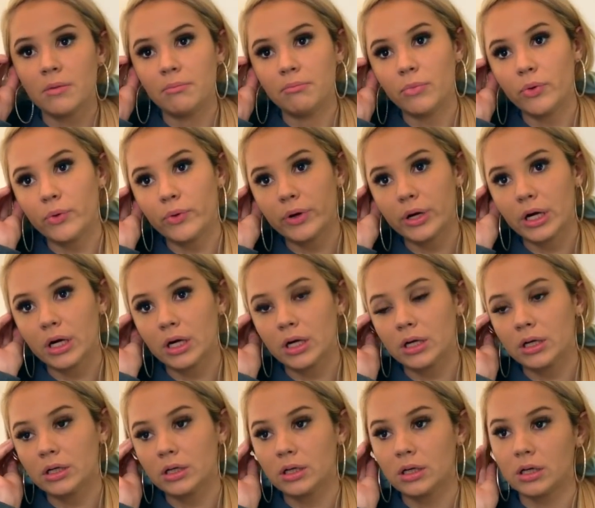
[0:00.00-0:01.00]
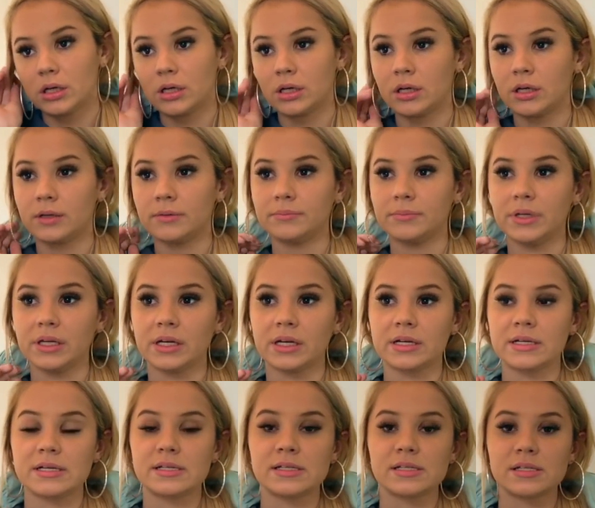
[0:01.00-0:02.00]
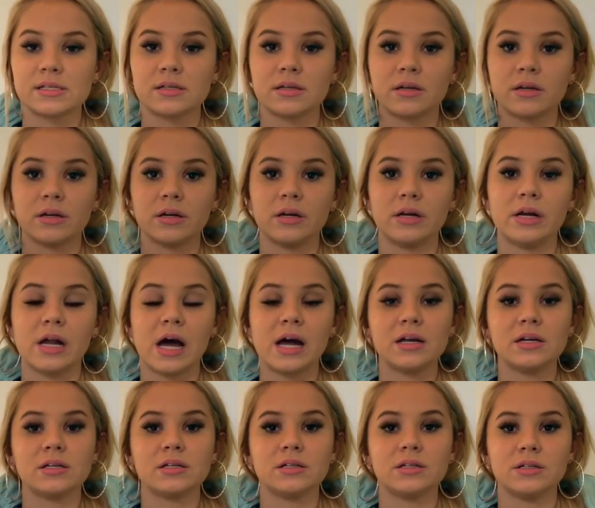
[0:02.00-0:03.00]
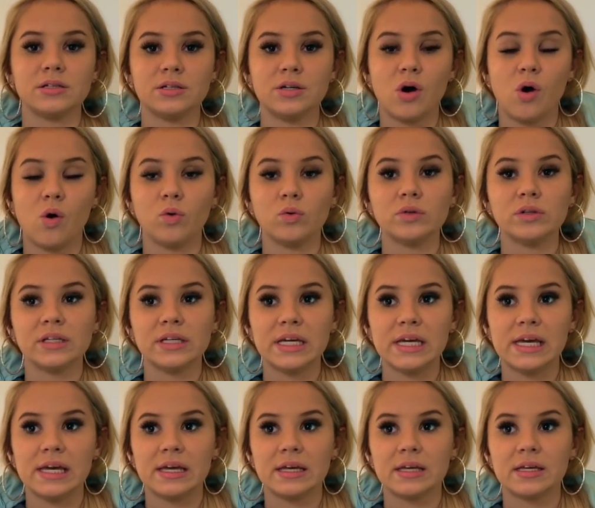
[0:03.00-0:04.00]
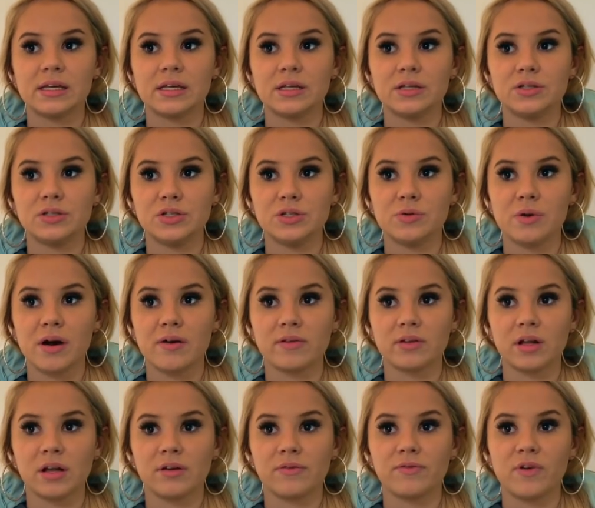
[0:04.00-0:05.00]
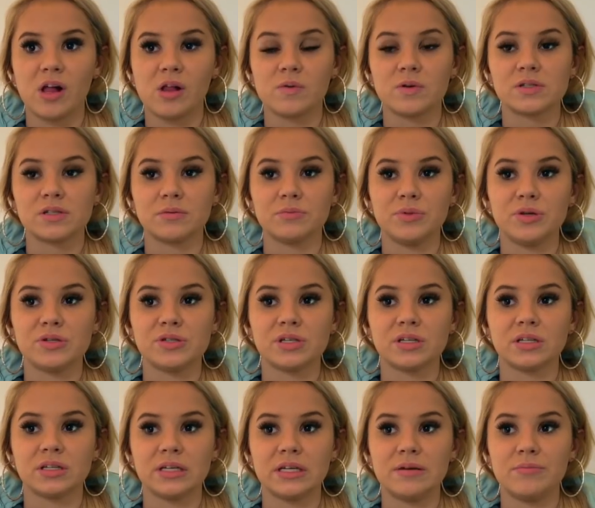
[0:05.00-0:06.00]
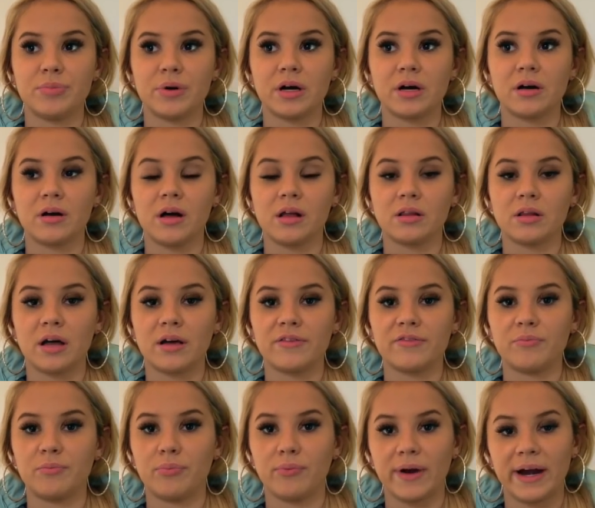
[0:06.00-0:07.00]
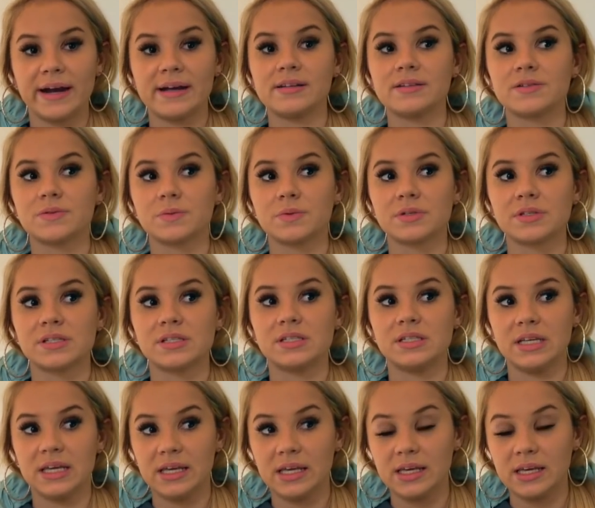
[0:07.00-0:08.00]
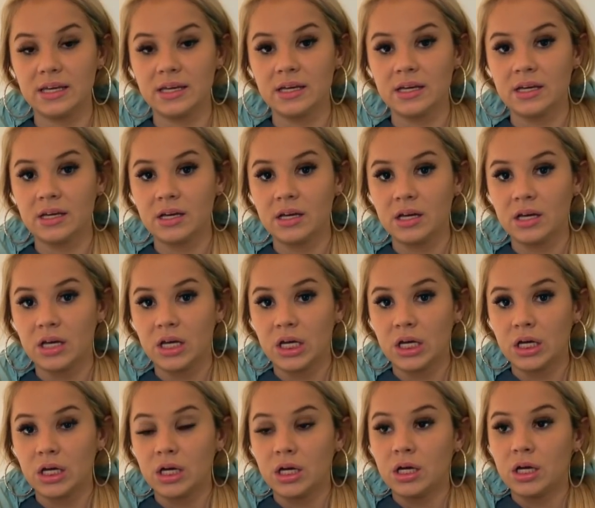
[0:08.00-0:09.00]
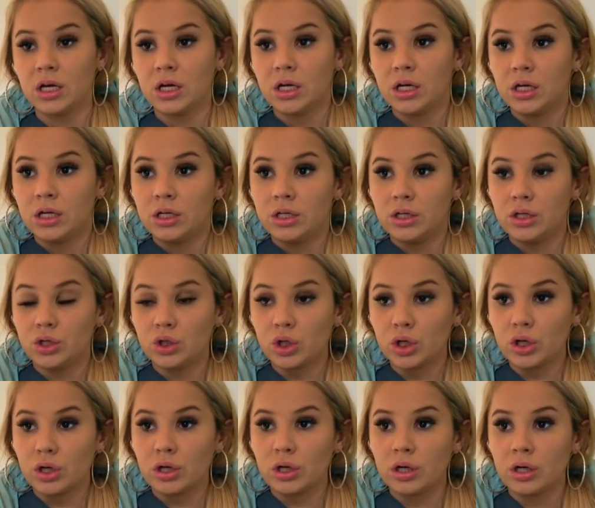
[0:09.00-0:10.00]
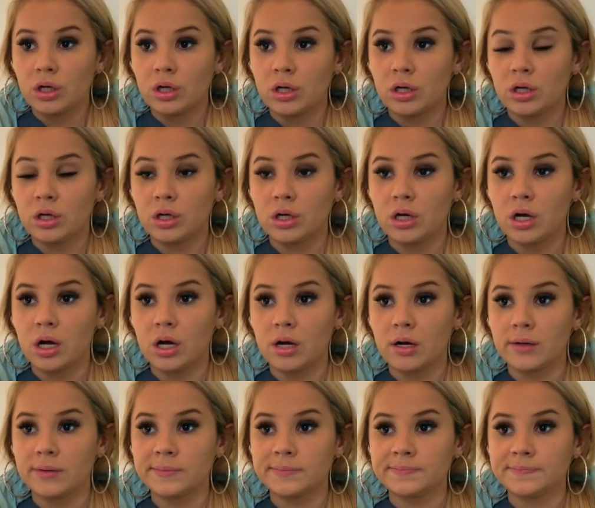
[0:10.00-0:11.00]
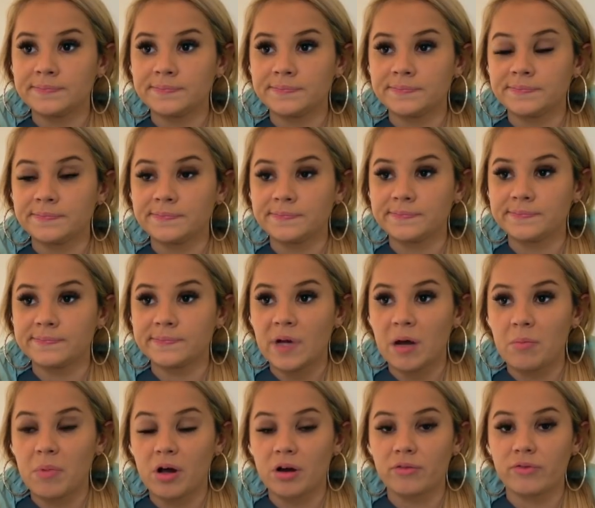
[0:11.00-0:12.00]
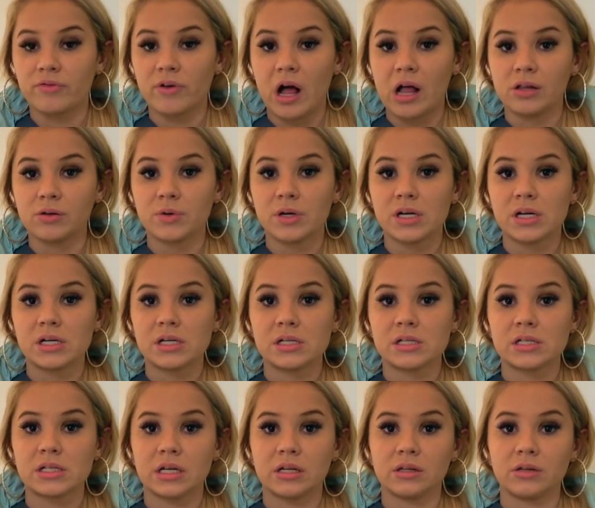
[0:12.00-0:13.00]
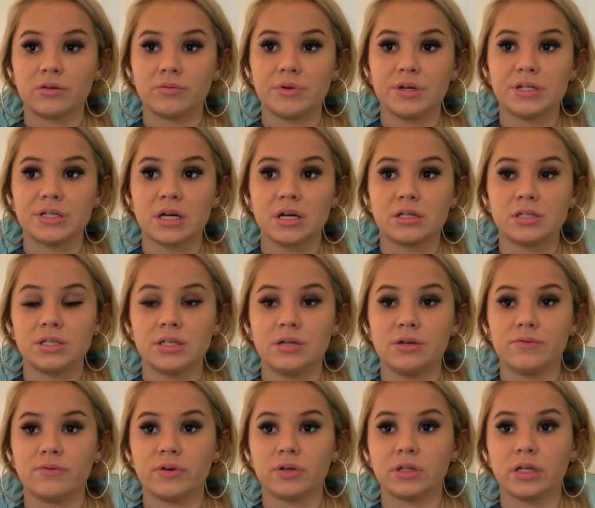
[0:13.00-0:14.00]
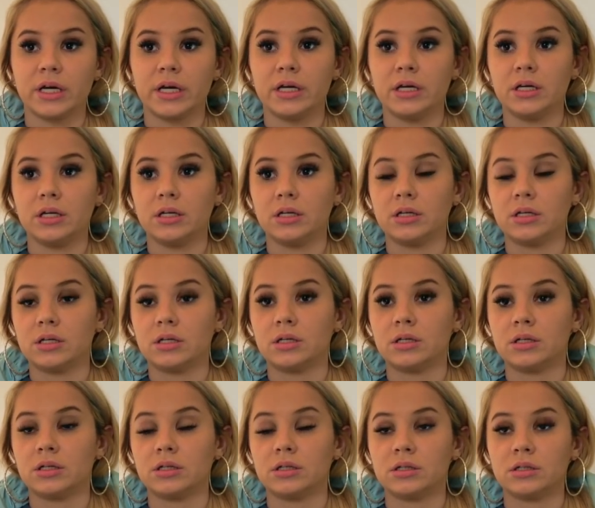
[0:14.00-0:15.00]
more, because not only do you have a lot of followers on Musically, but a lot of brands will see your amount of followers, and they'll reach out to you for like